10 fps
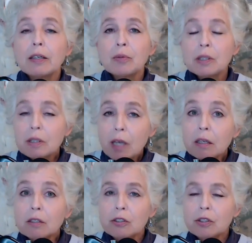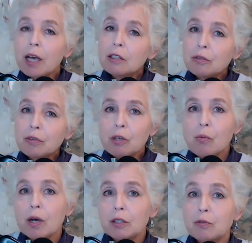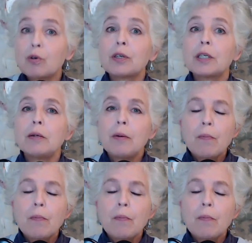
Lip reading: It was subtle, so you had to really watch for it.